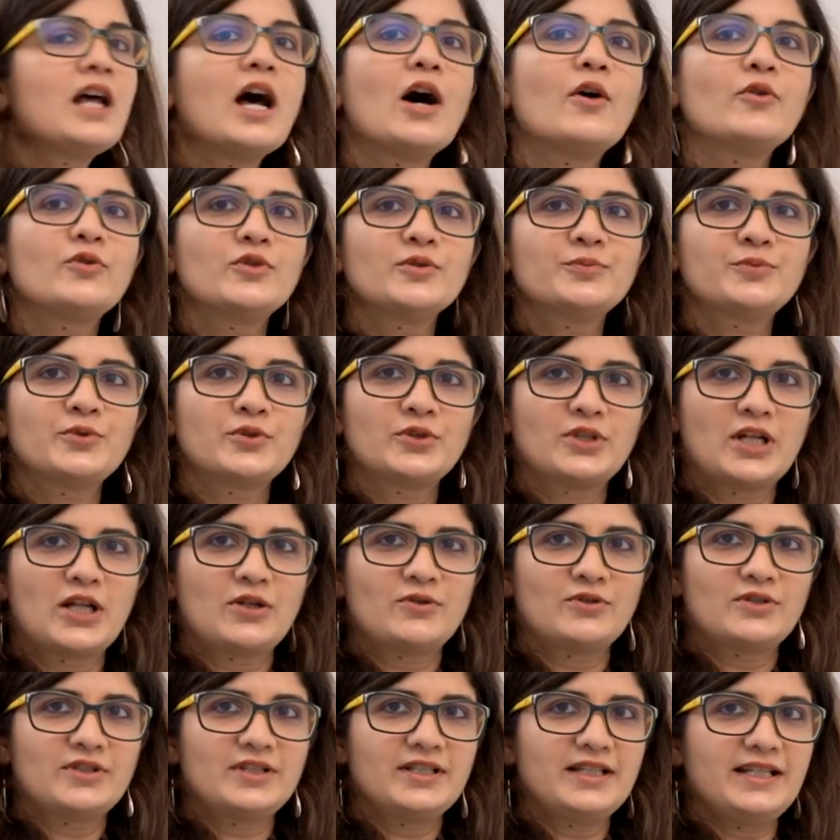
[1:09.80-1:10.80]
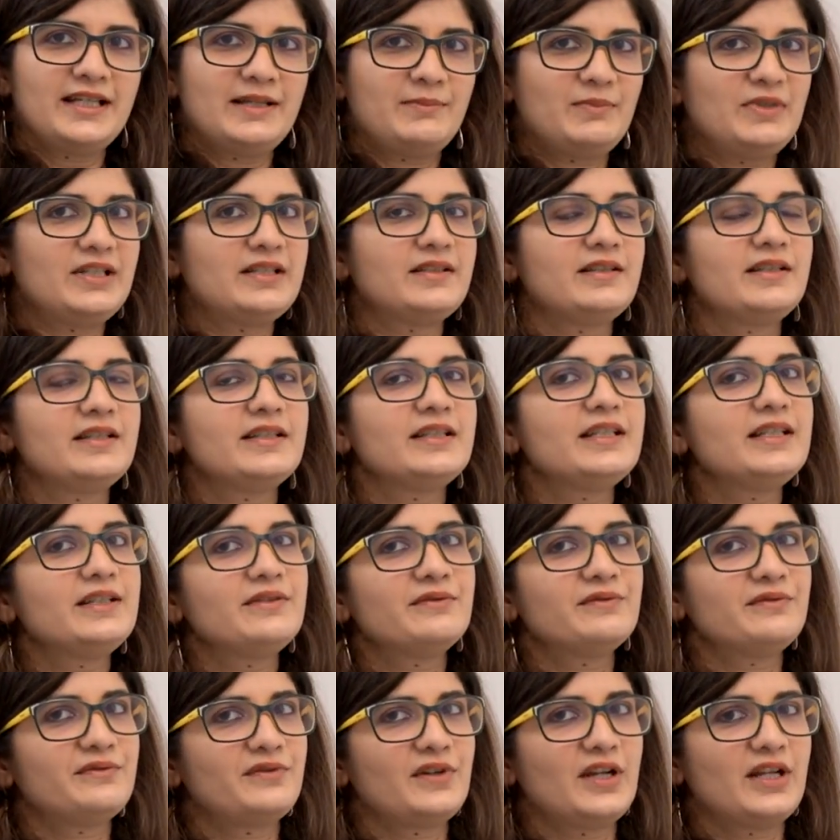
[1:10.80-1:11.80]
how to pronounce the ABCD
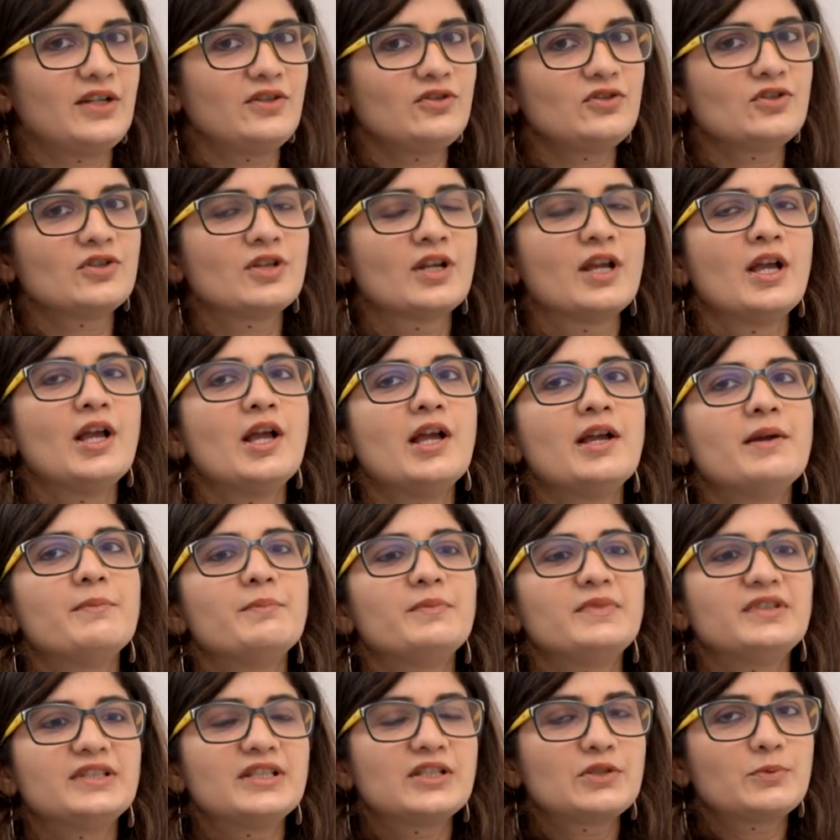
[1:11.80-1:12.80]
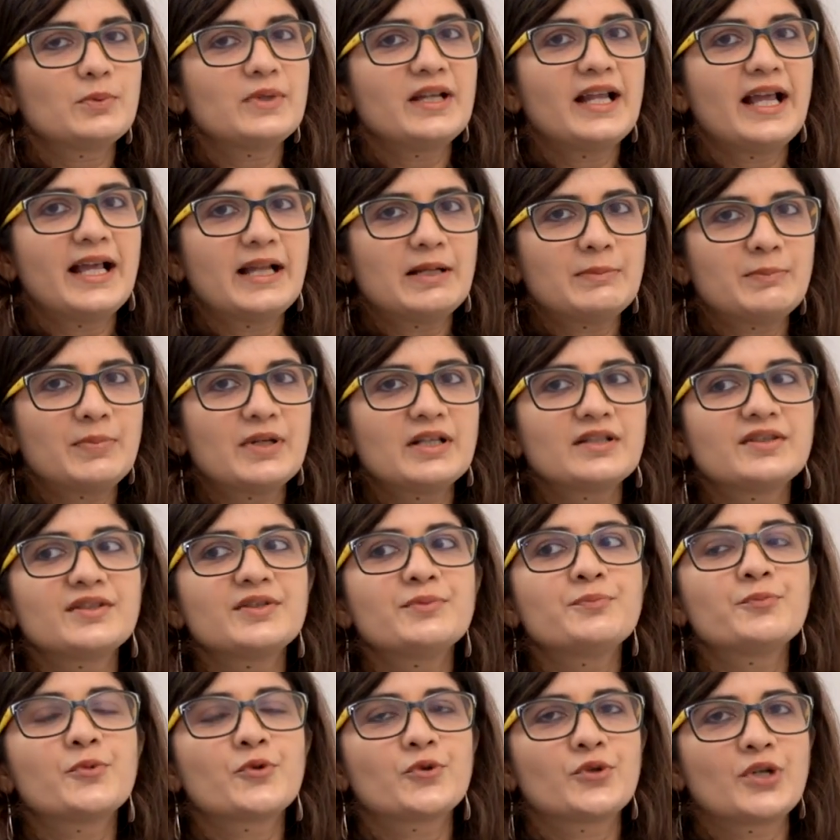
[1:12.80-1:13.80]
in French. This will help us
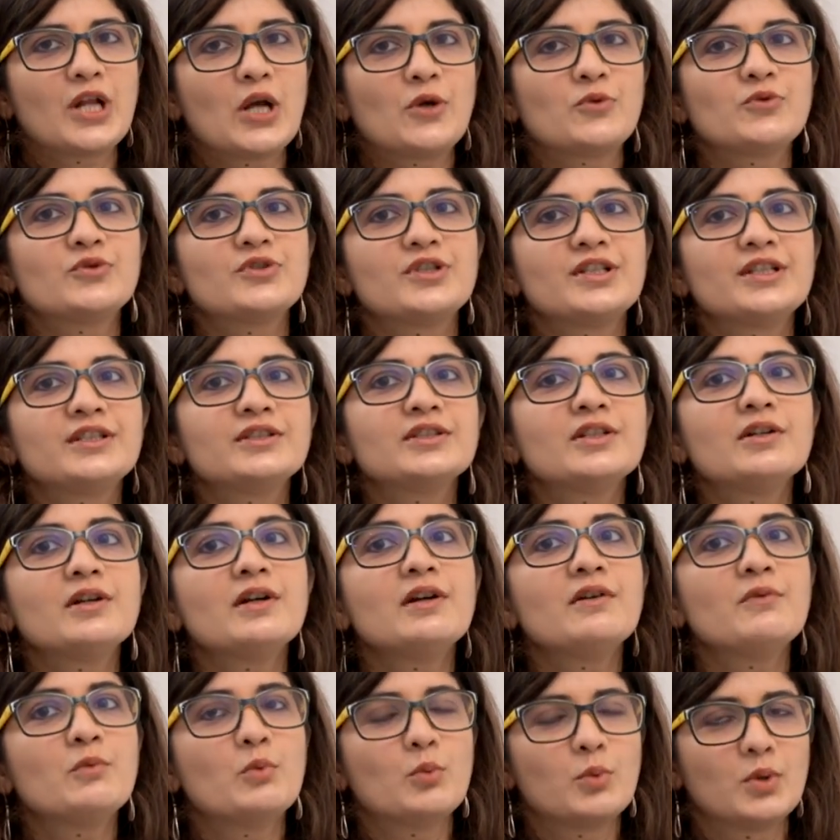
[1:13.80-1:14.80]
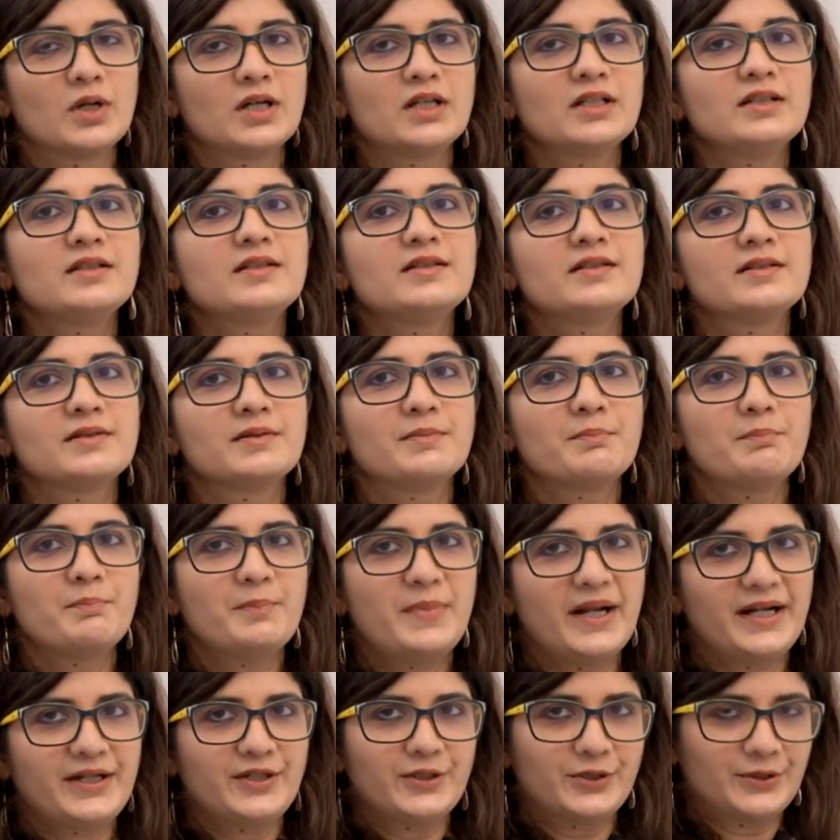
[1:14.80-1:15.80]
in pronouncing the words
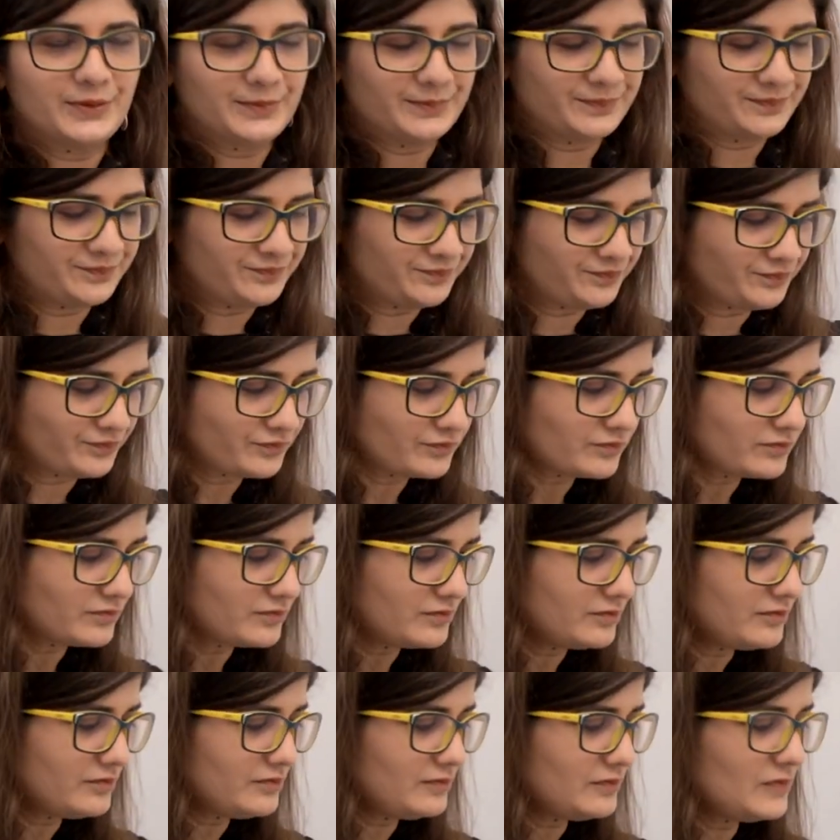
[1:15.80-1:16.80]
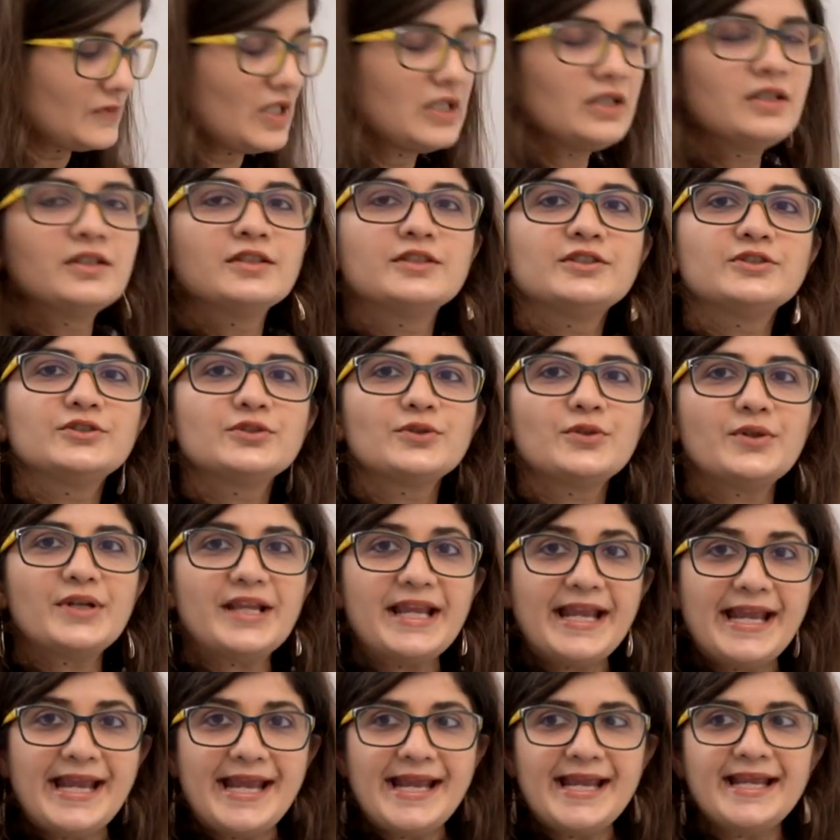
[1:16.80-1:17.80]
better. So
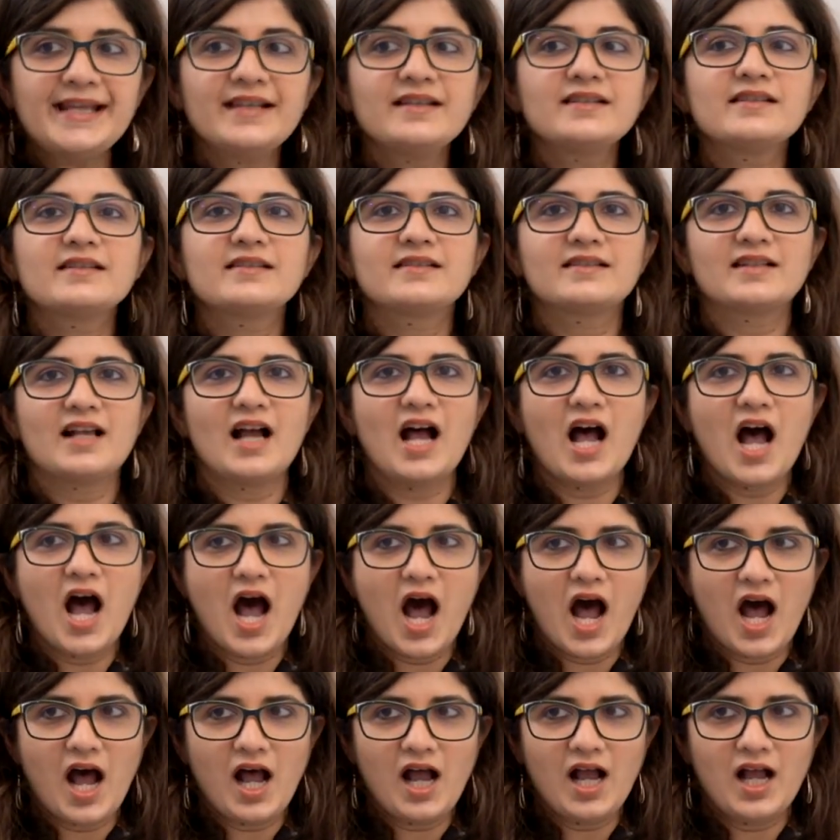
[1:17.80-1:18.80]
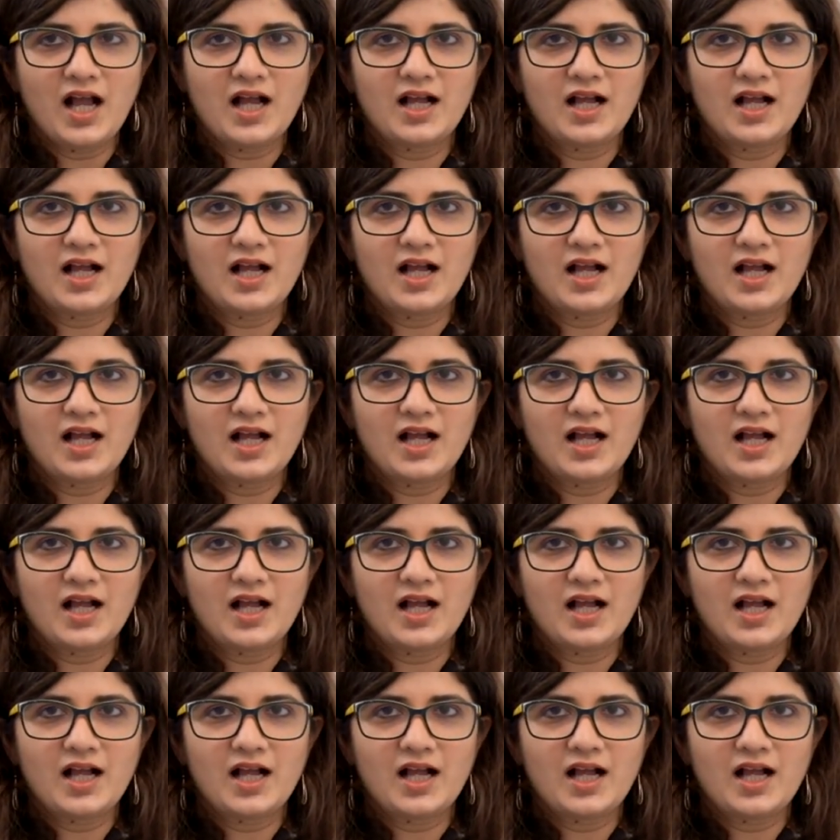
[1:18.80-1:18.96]
A is A,